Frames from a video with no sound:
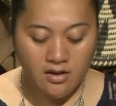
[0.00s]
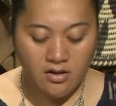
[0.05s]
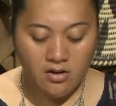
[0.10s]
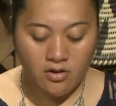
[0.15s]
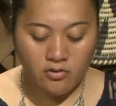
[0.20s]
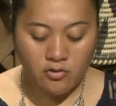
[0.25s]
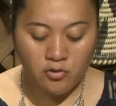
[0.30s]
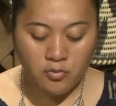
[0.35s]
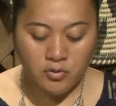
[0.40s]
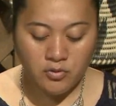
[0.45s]

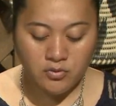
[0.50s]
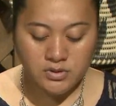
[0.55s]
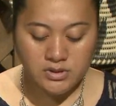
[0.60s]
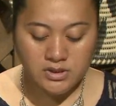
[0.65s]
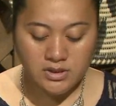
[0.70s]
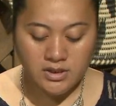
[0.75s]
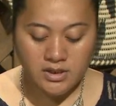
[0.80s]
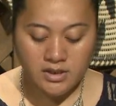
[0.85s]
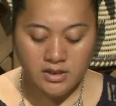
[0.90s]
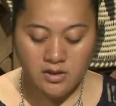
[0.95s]
Honourable
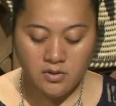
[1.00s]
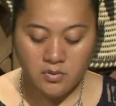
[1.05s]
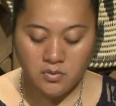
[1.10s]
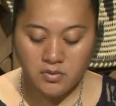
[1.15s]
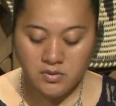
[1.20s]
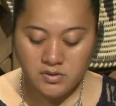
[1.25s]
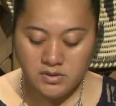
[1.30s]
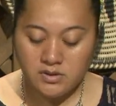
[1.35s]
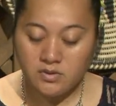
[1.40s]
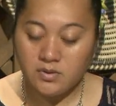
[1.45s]
Talangi
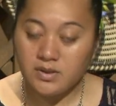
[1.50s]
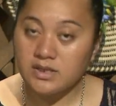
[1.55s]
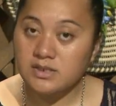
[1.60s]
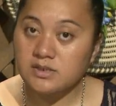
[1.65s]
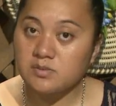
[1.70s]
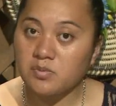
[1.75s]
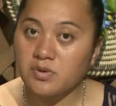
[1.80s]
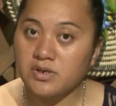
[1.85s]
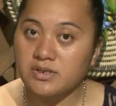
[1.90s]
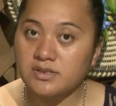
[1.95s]
also
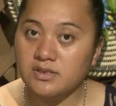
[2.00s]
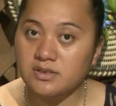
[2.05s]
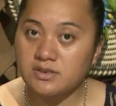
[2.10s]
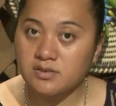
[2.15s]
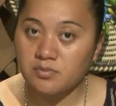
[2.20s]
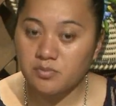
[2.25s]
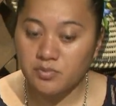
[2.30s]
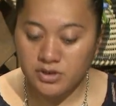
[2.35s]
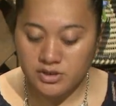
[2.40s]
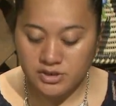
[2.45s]
expressed his
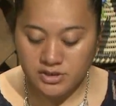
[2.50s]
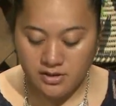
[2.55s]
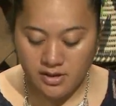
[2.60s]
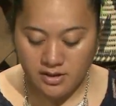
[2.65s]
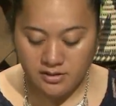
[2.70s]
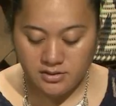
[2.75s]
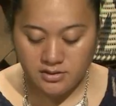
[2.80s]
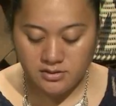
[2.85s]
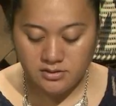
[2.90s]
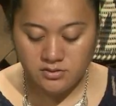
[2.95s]

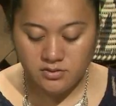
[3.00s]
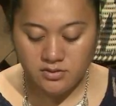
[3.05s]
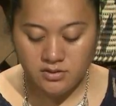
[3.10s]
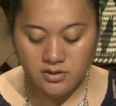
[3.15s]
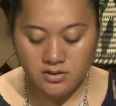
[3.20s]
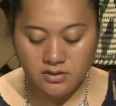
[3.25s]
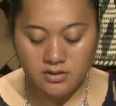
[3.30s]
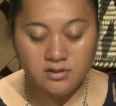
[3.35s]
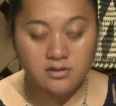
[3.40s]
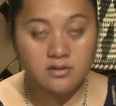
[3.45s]
appreciation
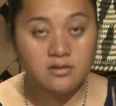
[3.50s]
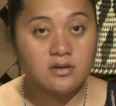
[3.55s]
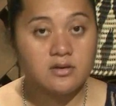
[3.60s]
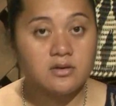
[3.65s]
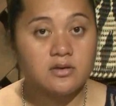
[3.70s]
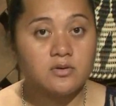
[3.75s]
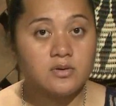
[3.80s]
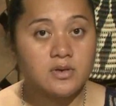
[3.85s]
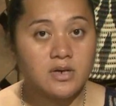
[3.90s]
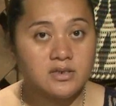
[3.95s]
to the
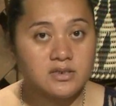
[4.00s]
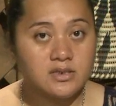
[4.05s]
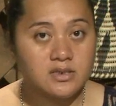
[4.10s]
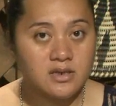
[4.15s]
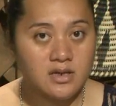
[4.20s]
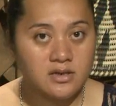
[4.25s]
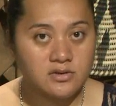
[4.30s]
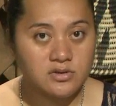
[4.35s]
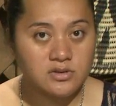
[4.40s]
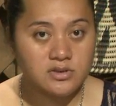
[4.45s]
United
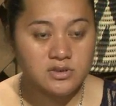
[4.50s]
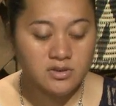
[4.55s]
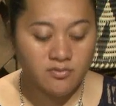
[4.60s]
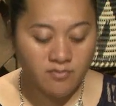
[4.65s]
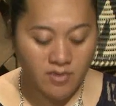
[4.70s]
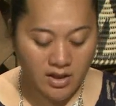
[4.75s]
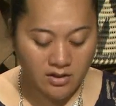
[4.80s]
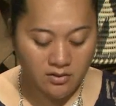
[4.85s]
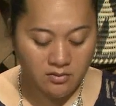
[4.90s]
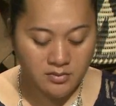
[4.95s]
Nations
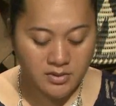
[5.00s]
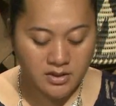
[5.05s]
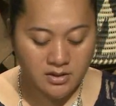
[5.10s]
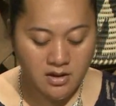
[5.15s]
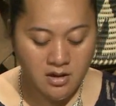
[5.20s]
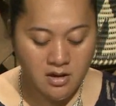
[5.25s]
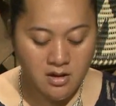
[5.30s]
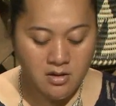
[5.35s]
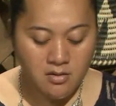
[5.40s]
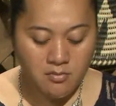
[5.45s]
Development
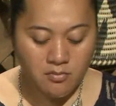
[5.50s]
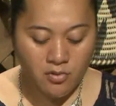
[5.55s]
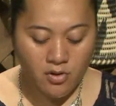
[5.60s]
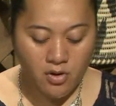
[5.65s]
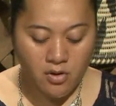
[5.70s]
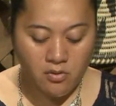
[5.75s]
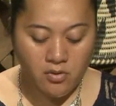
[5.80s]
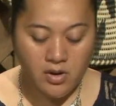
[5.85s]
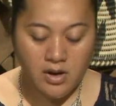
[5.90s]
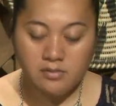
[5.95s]

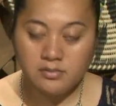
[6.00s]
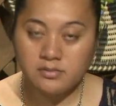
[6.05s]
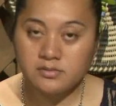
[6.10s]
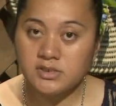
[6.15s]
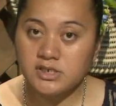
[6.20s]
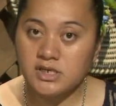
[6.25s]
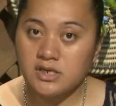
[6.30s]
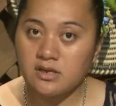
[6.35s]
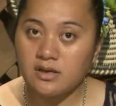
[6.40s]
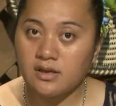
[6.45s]
Programme,
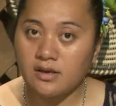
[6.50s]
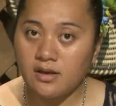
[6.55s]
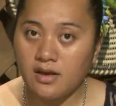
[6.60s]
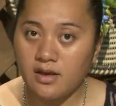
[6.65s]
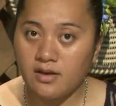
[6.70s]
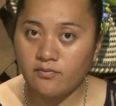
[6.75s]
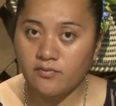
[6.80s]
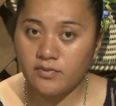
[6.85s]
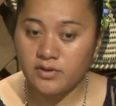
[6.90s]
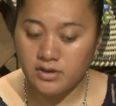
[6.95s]

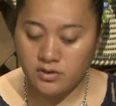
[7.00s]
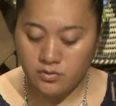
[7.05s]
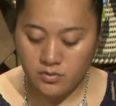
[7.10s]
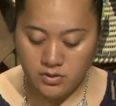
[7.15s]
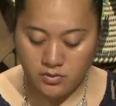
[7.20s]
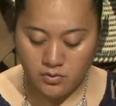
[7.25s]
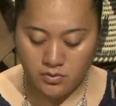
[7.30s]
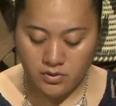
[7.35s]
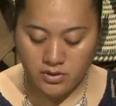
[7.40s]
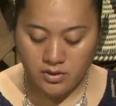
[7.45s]
GEF, in New
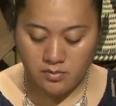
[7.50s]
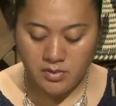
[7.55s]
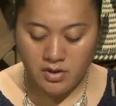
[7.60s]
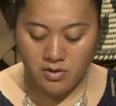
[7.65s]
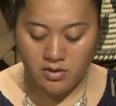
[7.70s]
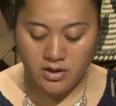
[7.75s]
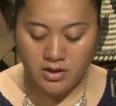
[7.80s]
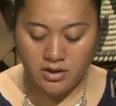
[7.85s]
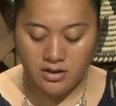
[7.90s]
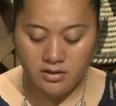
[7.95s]
York,
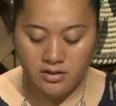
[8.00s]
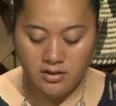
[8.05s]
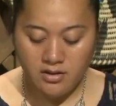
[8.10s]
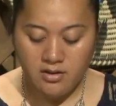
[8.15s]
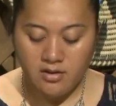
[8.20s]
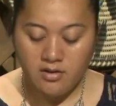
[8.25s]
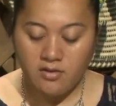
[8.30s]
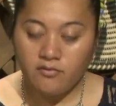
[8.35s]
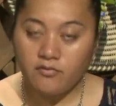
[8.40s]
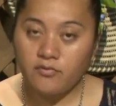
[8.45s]
America,
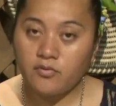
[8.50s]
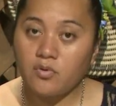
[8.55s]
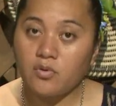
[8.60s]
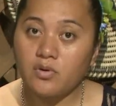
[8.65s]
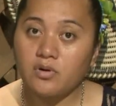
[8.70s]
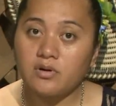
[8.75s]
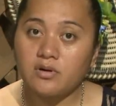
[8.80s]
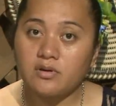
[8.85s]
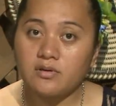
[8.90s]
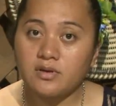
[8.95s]

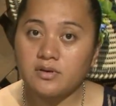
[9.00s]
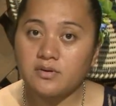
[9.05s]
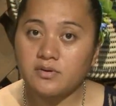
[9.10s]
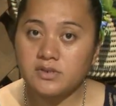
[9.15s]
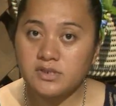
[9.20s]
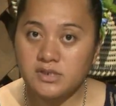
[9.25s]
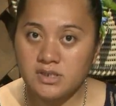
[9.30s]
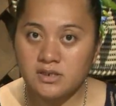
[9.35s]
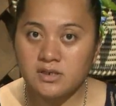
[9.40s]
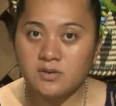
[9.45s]
for the
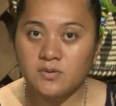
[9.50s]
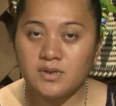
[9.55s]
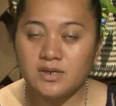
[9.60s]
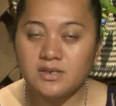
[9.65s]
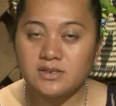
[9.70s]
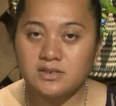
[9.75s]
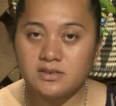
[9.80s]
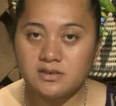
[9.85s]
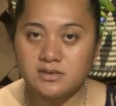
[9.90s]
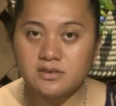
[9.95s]
continued
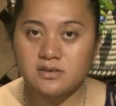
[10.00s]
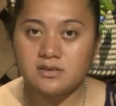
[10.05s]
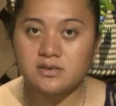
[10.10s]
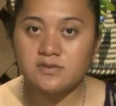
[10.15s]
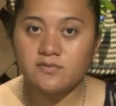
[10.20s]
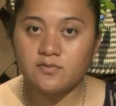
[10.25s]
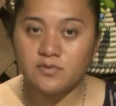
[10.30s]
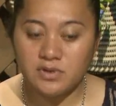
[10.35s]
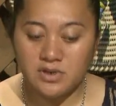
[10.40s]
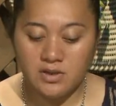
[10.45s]
assistance
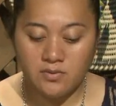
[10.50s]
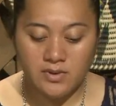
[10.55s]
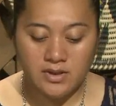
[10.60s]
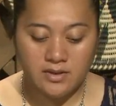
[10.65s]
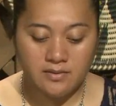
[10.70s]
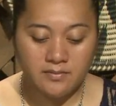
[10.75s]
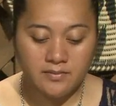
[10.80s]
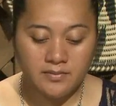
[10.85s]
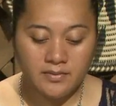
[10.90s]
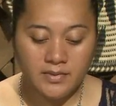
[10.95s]
for Niue.